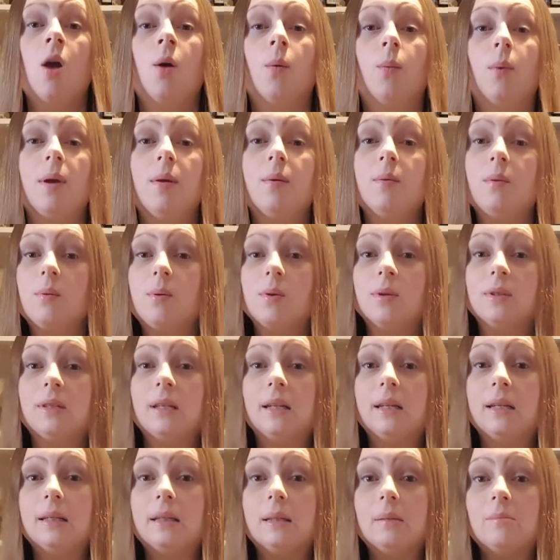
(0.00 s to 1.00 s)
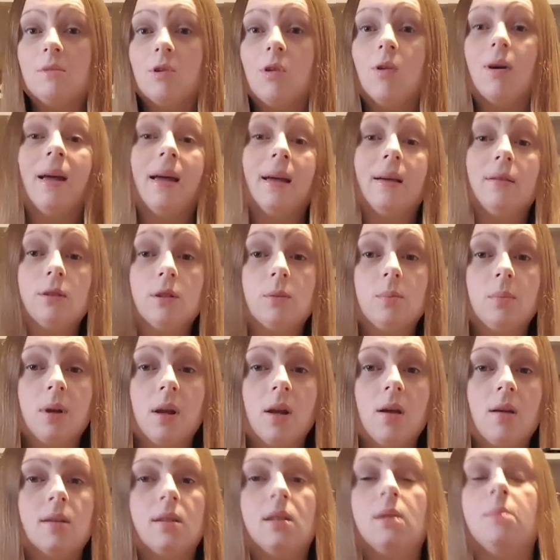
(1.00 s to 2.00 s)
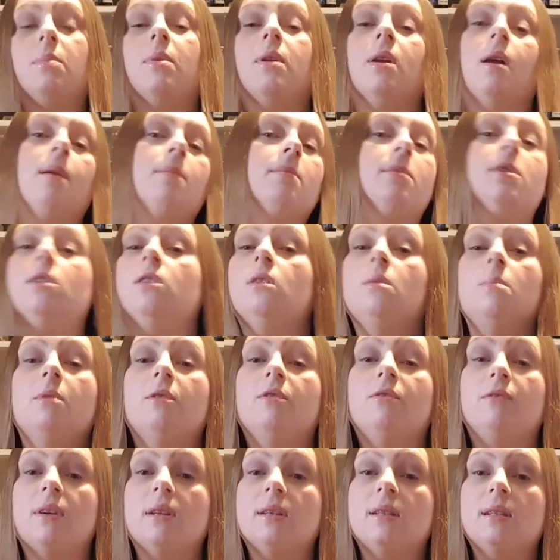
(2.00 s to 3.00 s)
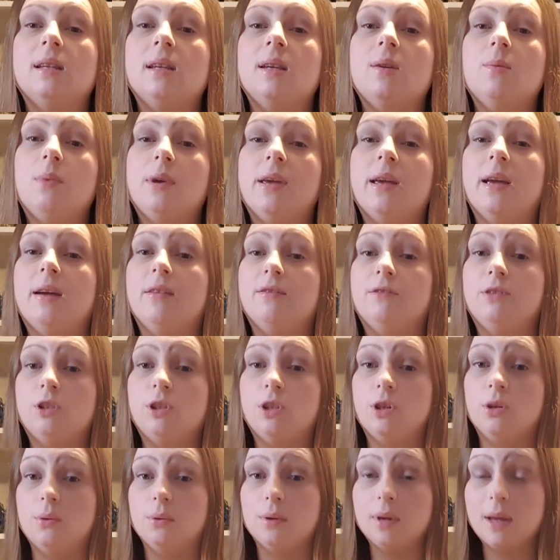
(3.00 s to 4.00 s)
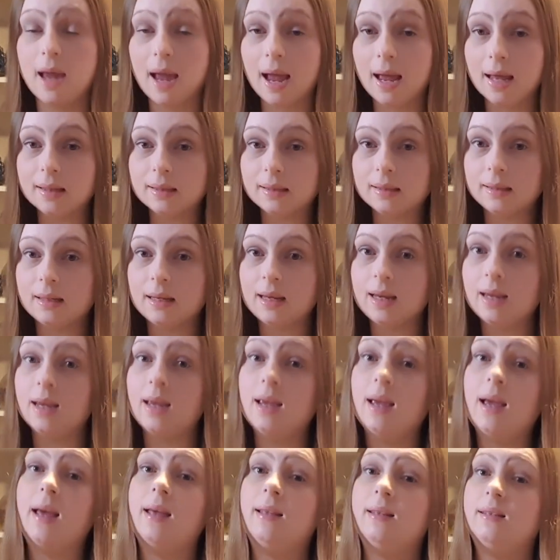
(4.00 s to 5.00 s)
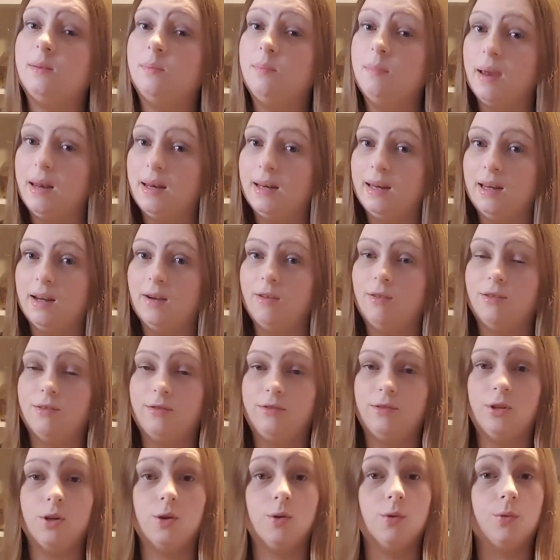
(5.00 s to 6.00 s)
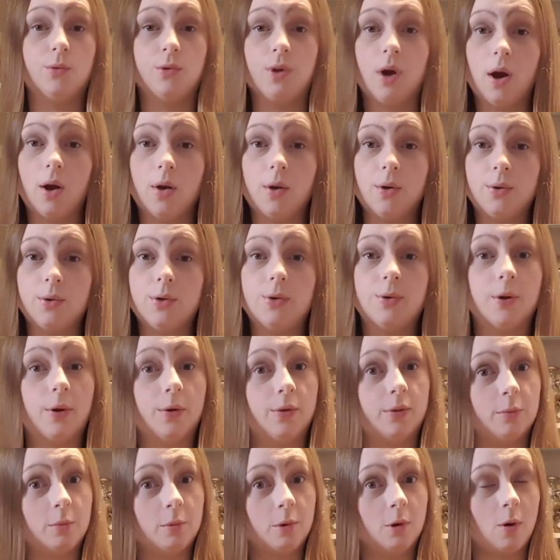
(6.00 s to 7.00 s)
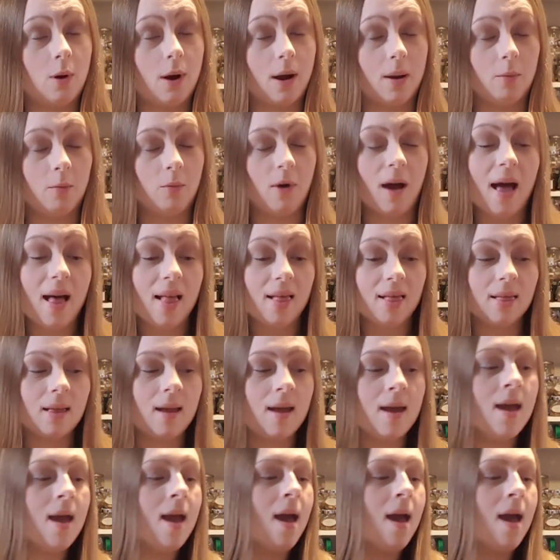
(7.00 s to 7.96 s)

We were wanting some more house plants, but I'm super fussy. We have 2 cats here, as many of you know them quite well.